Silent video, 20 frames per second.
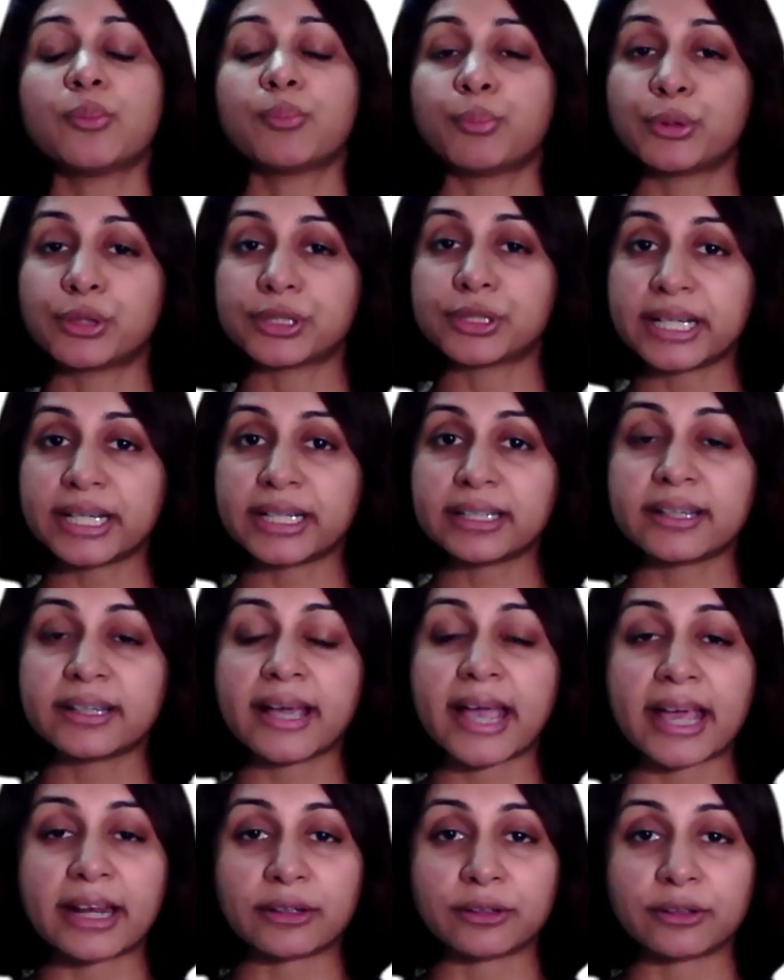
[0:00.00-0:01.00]
putting
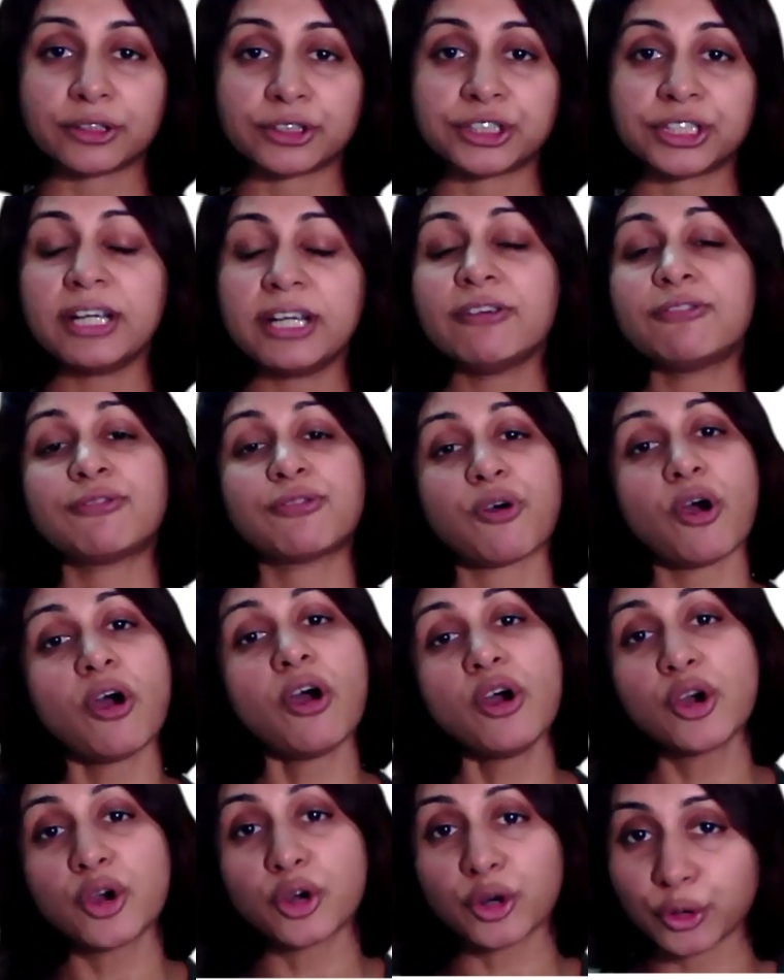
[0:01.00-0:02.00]
the energy
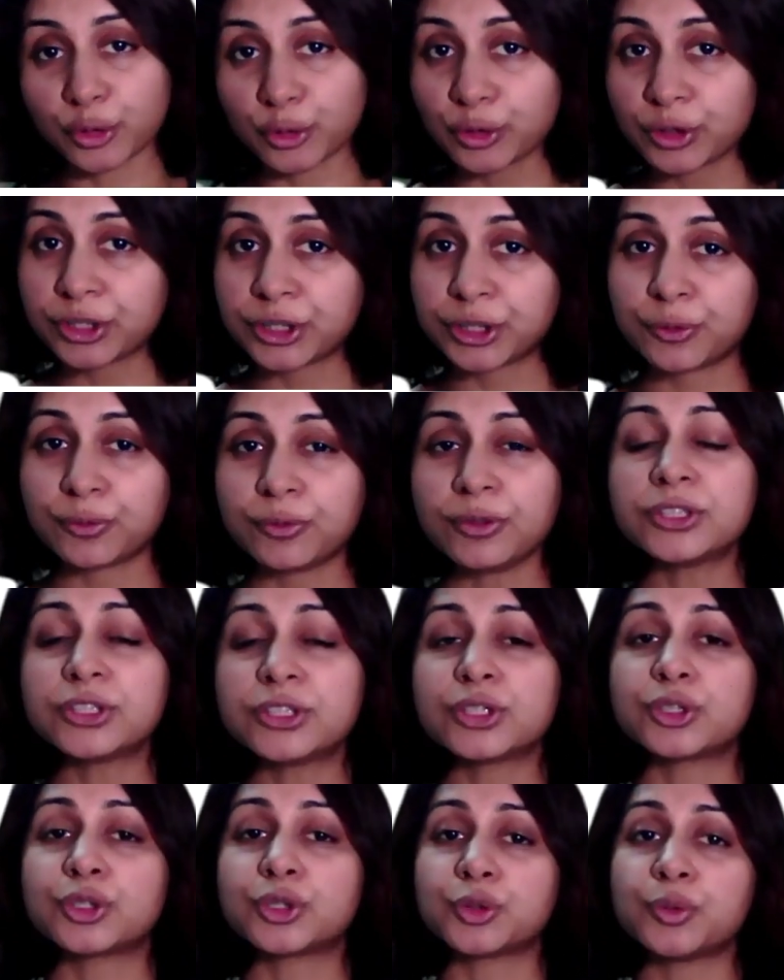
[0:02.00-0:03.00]
for good
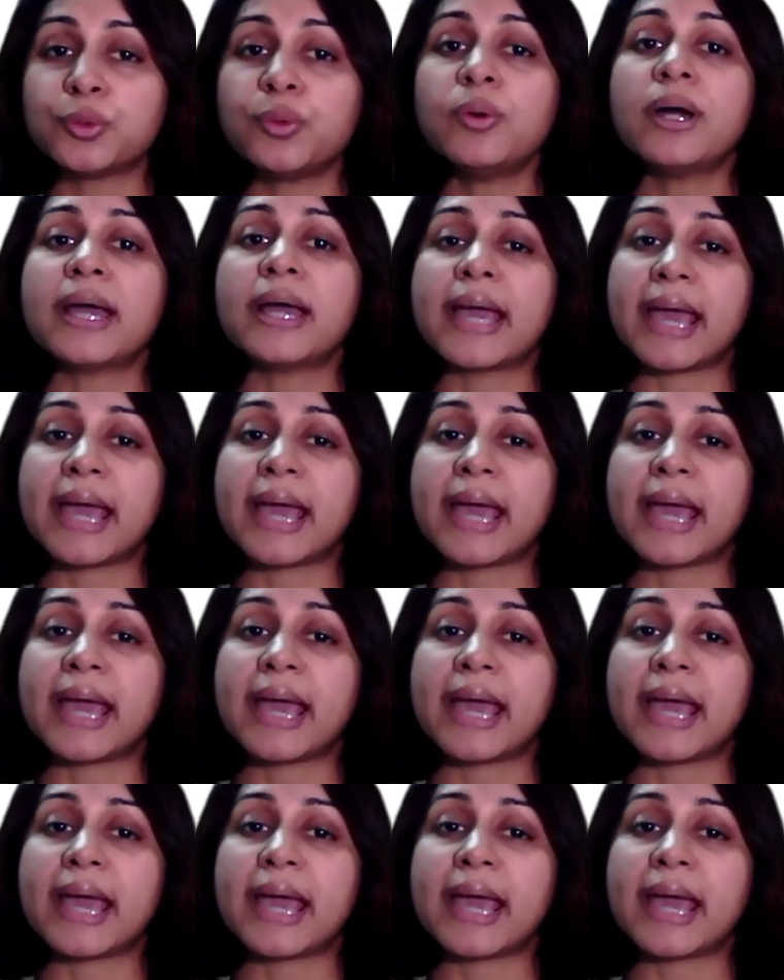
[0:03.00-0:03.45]
use to